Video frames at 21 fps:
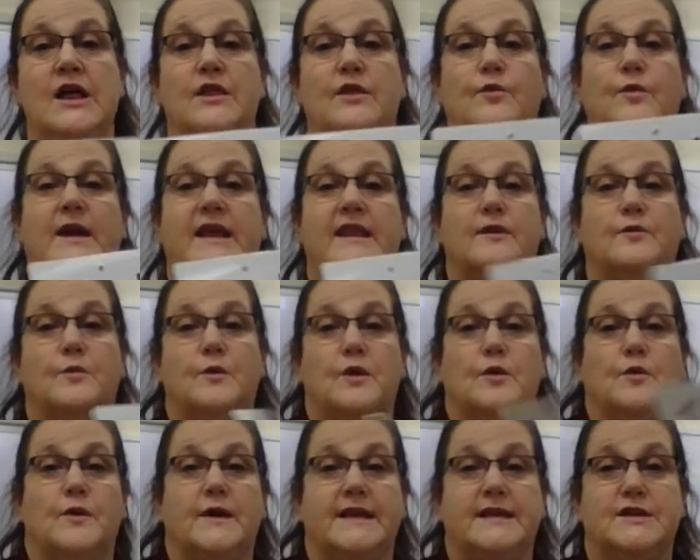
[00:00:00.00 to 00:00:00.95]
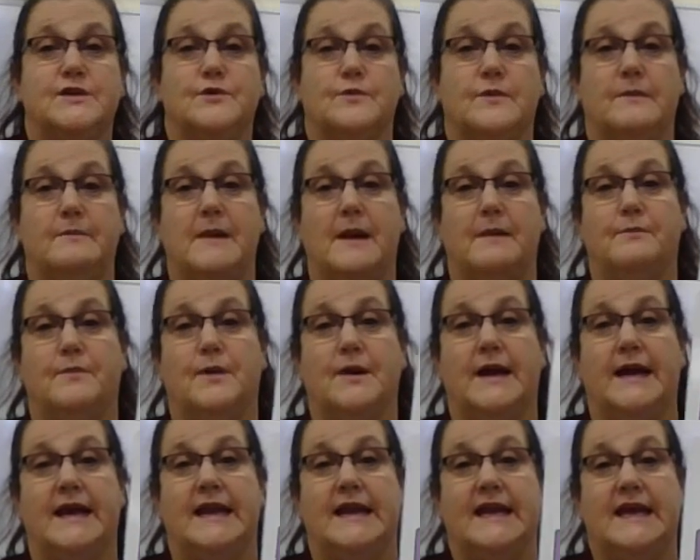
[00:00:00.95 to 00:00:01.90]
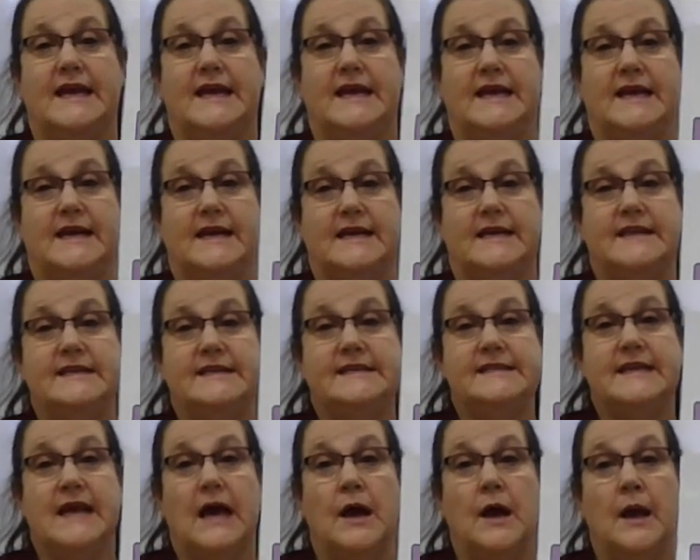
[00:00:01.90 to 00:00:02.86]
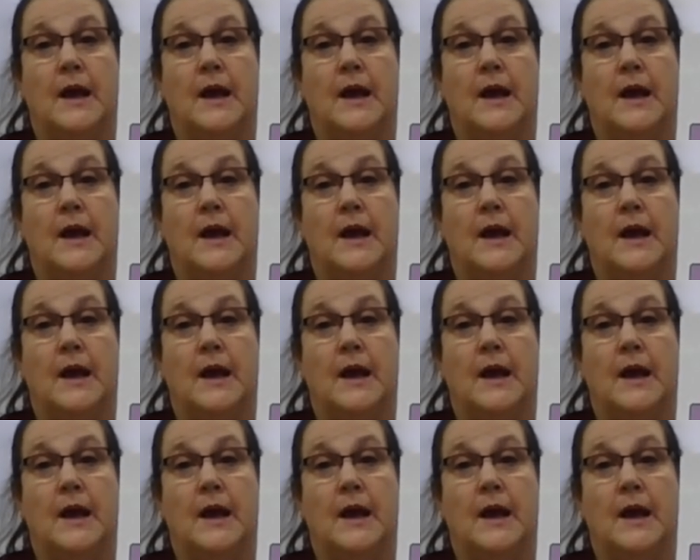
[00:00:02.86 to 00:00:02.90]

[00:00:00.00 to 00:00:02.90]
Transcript: The way that we're going to remember it is